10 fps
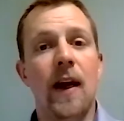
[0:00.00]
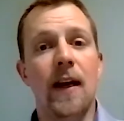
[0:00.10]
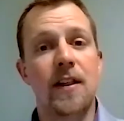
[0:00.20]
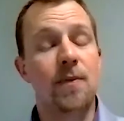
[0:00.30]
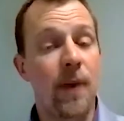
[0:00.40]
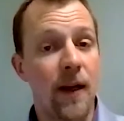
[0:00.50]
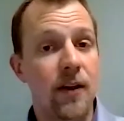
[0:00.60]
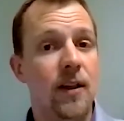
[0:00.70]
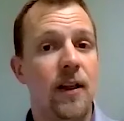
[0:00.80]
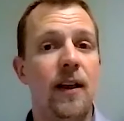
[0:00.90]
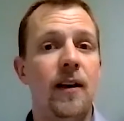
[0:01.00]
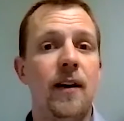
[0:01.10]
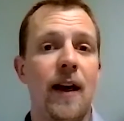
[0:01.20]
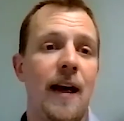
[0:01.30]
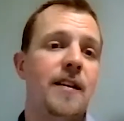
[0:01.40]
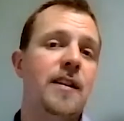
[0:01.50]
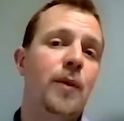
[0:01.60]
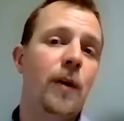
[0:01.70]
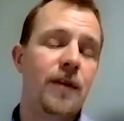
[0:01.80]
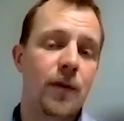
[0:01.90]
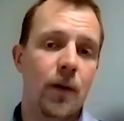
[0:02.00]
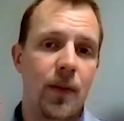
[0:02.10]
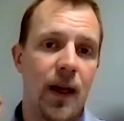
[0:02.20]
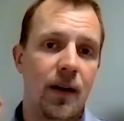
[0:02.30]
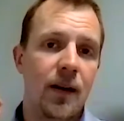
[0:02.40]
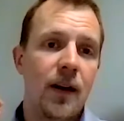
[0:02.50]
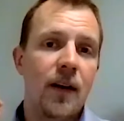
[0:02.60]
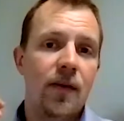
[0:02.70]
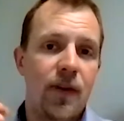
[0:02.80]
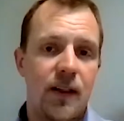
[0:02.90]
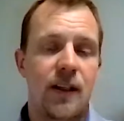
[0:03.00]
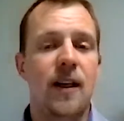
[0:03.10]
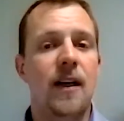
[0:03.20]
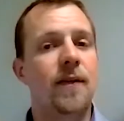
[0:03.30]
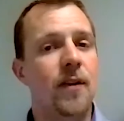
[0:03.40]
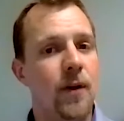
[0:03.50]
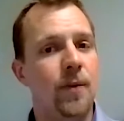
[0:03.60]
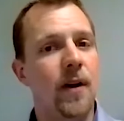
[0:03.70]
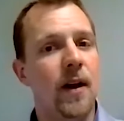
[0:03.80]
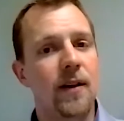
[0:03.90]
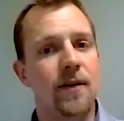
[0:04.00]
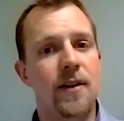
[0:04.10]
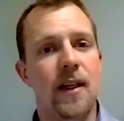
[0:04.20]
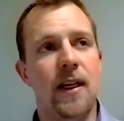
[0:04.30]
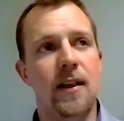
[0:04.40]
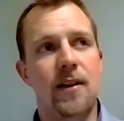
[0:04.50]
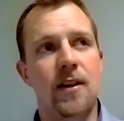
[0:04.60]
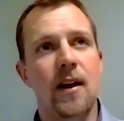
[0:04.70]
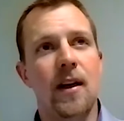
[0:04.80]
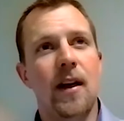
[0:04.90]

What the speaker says: and especially as it moves from that vegetative to reproductive stage,